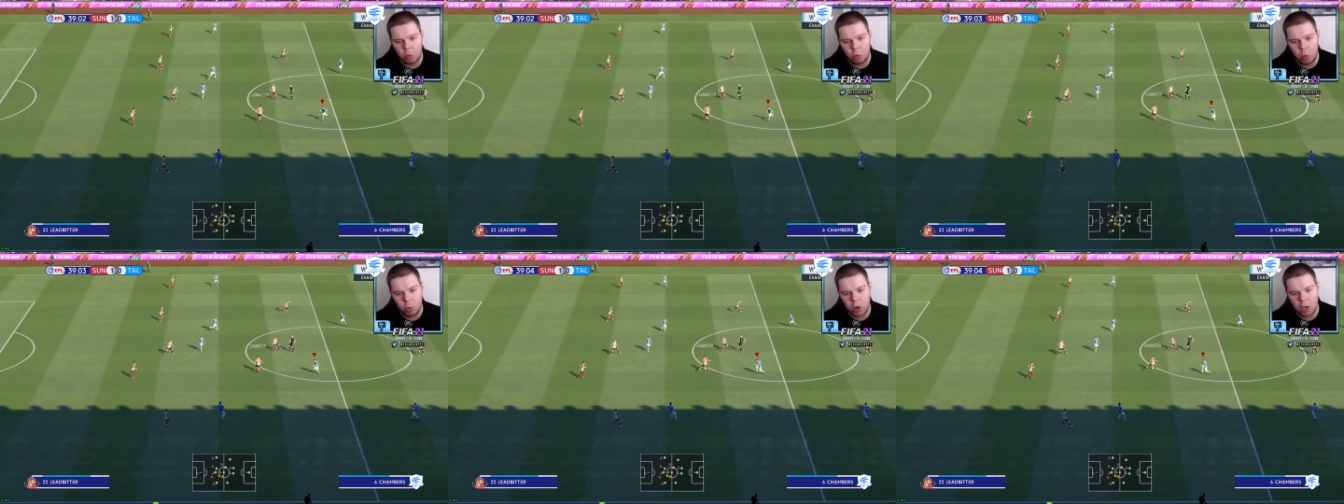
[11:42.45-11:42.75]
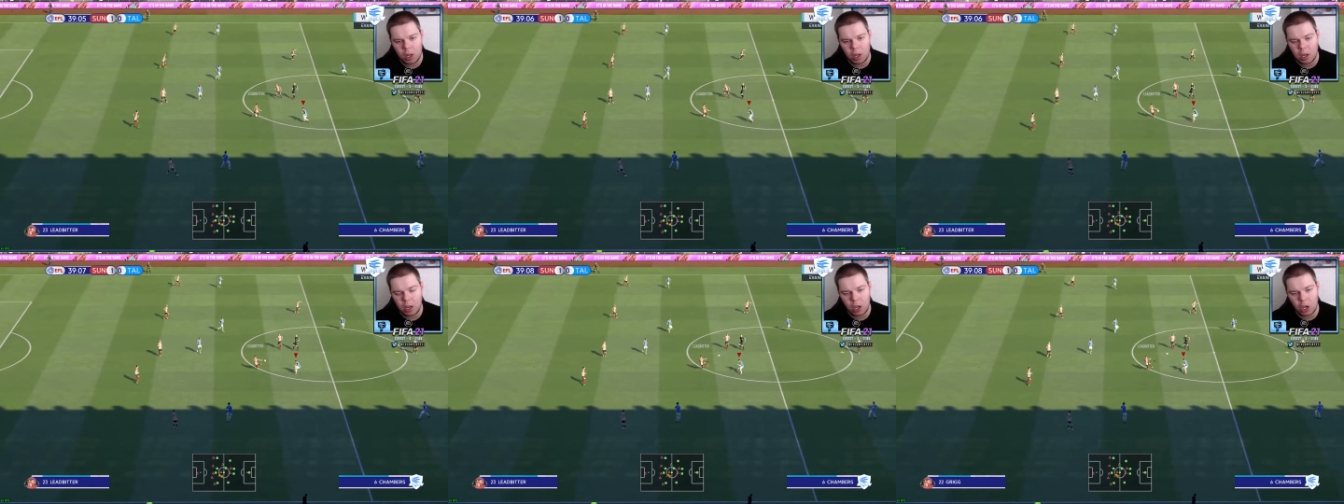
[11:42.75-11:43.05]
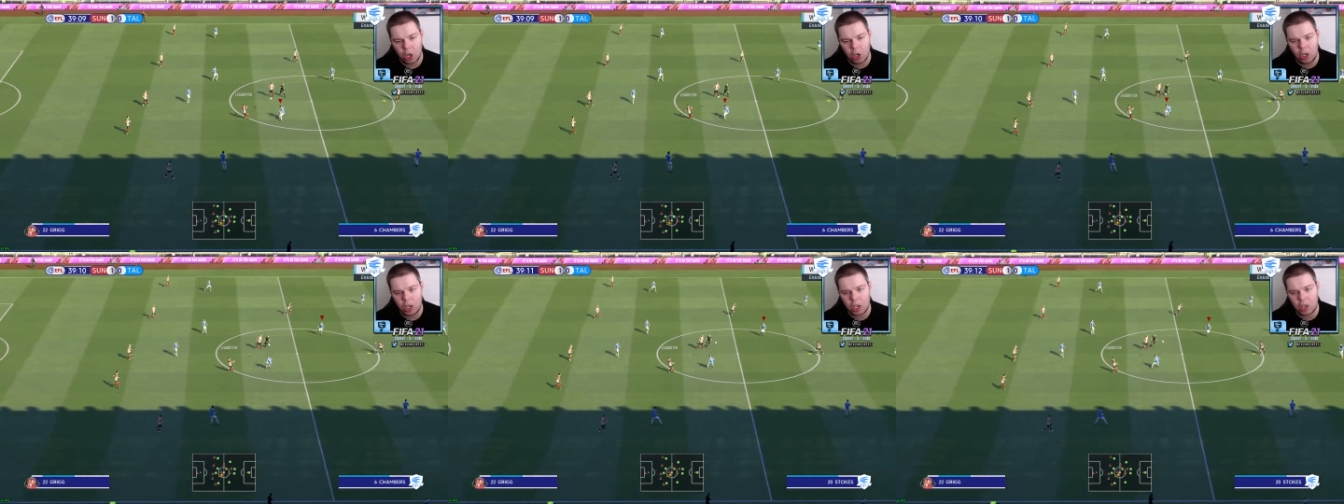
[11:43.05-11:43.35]

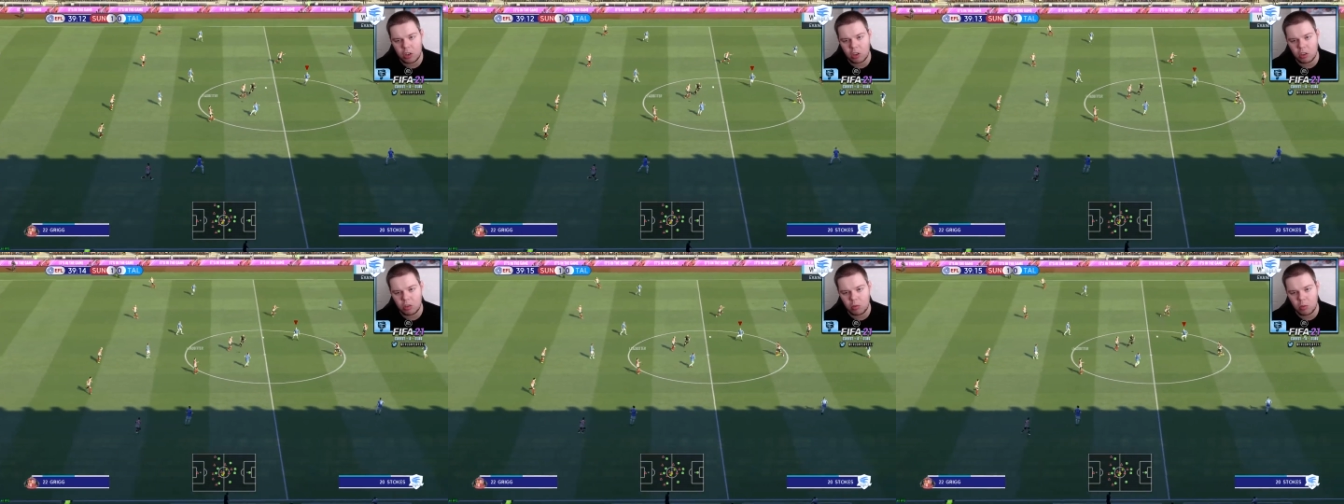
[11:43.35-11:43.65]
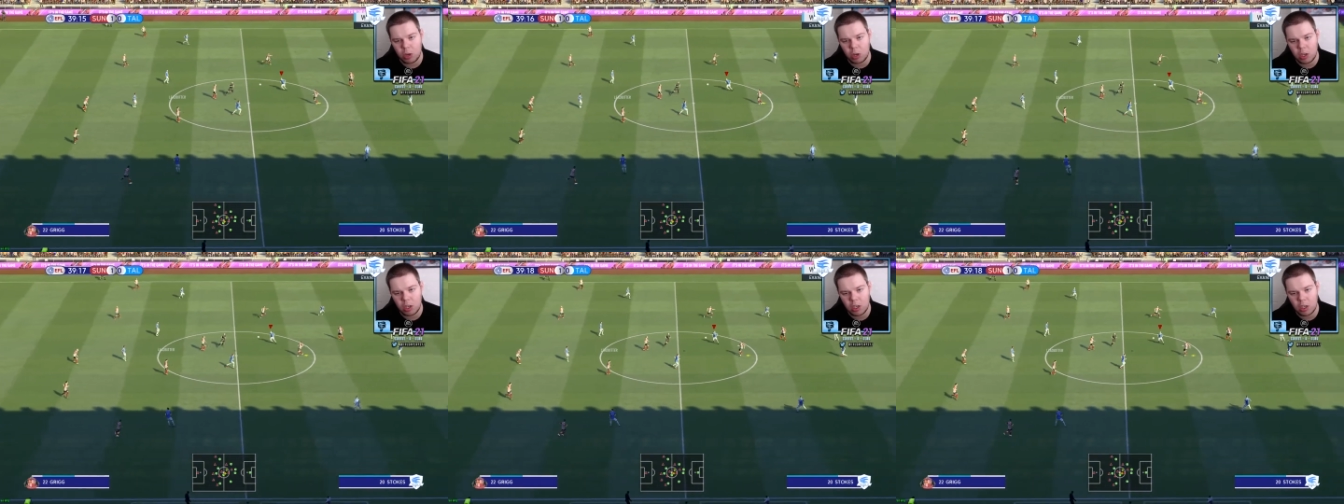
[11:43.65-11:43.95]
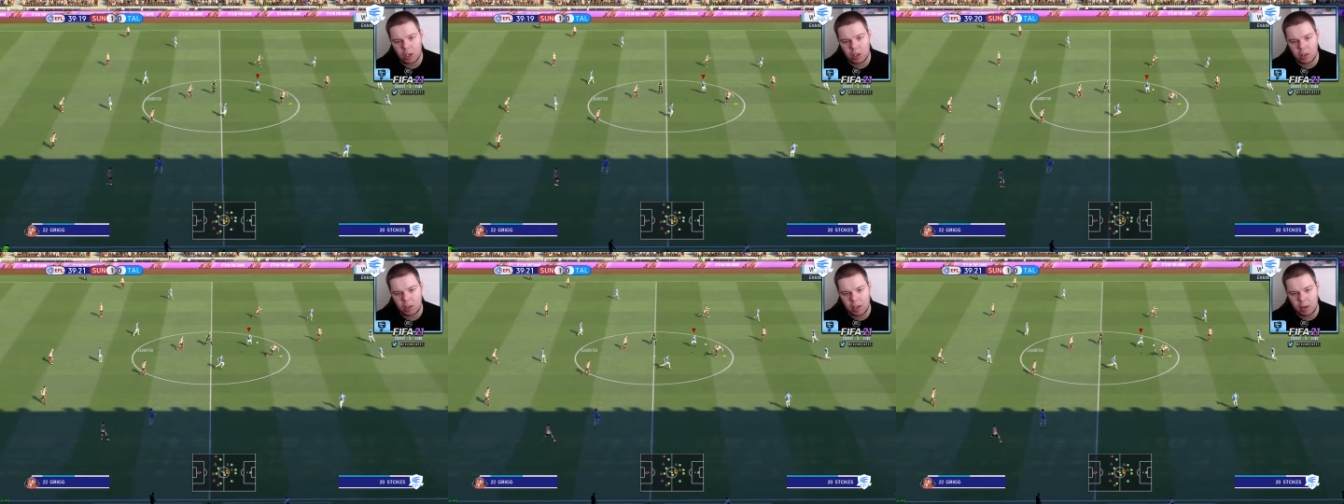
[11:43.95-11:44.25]
Hunter doesn't want
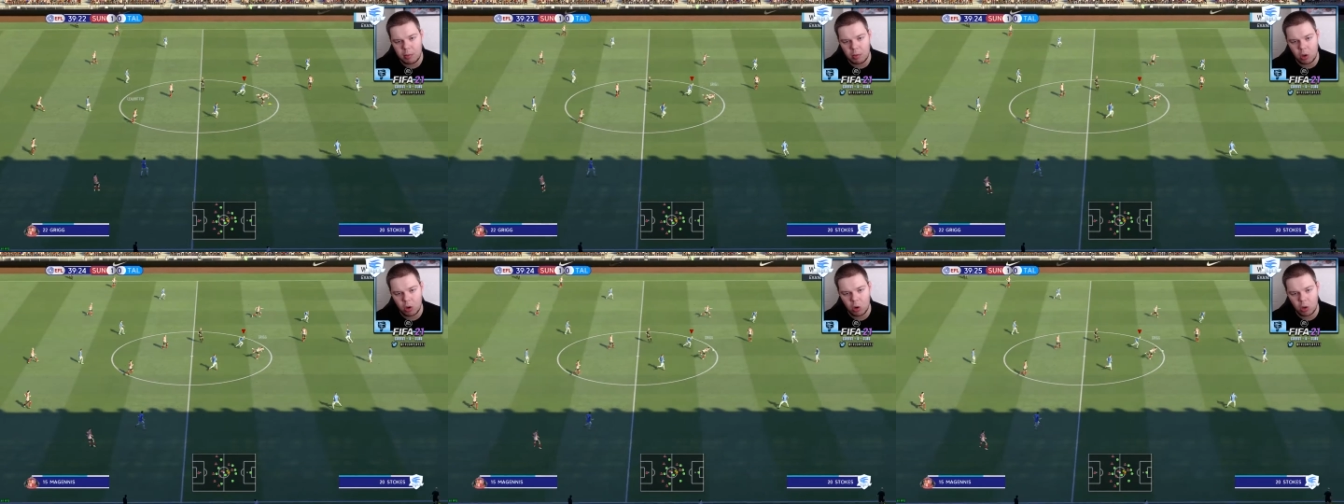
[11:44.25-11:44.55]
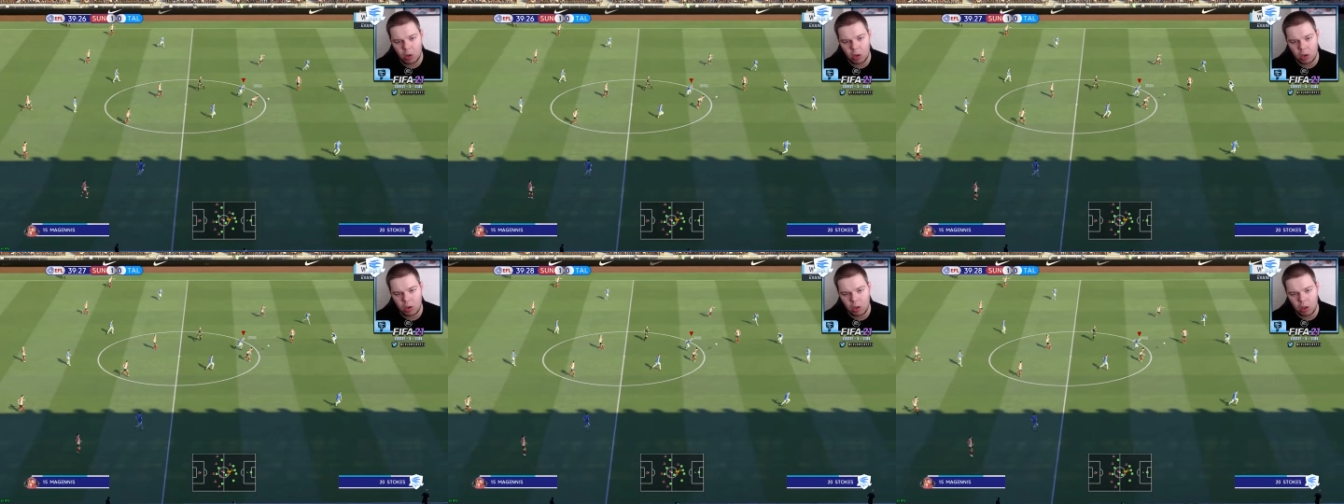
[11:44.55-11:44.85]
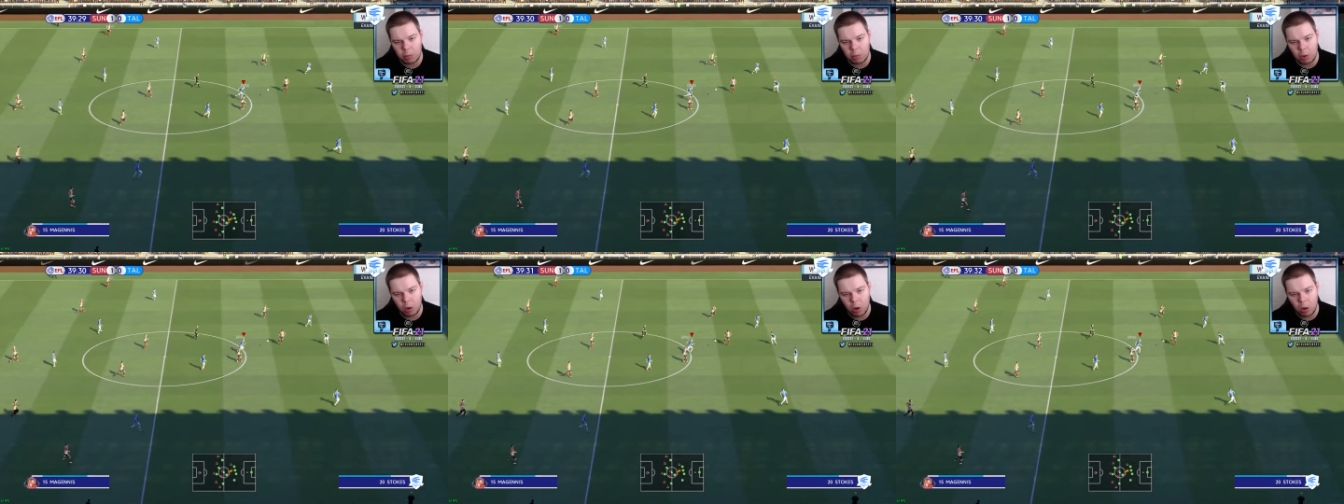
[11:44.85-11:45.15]
to seem to hold on to the
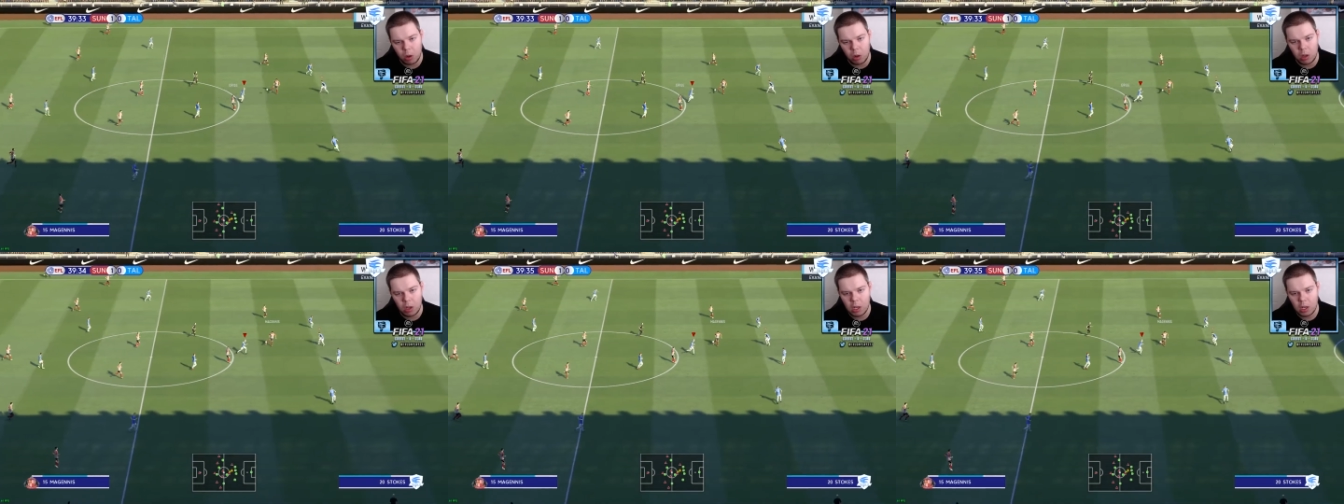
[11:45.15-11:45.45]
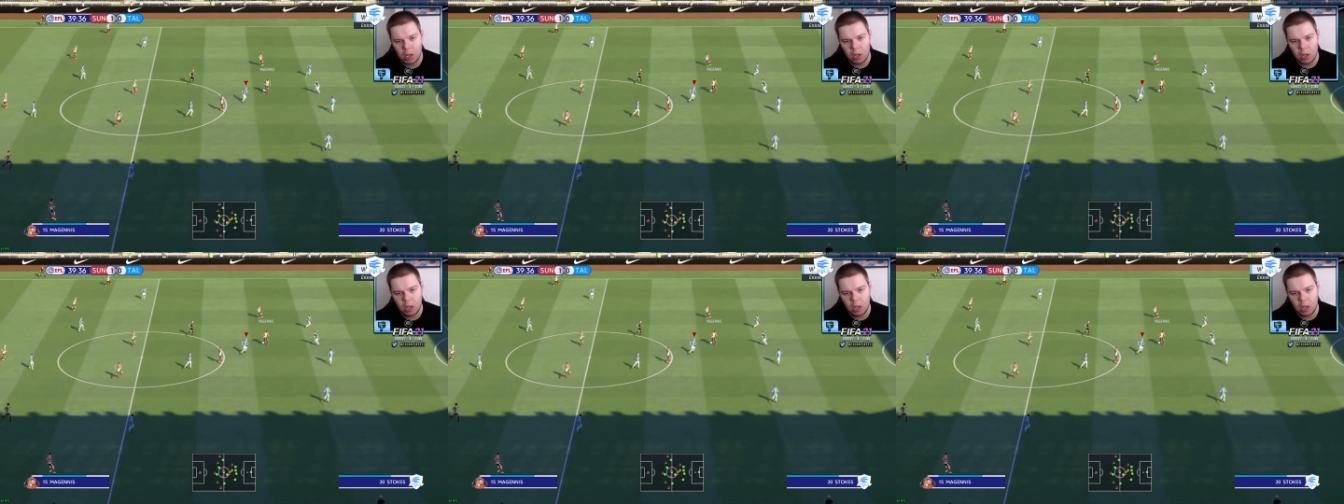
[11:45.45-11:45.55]
ball.